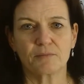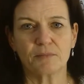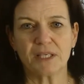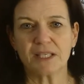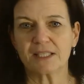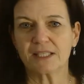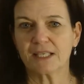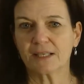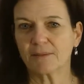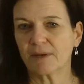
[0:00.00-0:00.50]
me
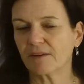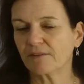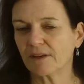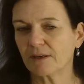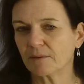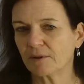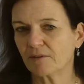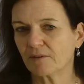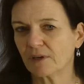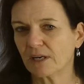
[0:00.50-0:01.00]
seeing my
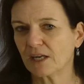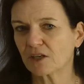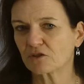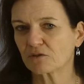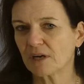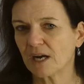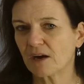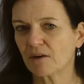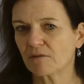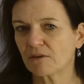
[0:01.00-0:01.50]
family for an
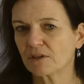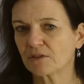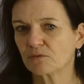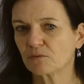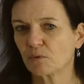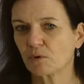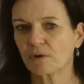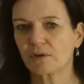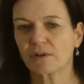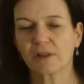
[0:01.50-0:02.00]
extra hour is
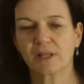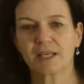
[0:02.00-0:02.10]
worth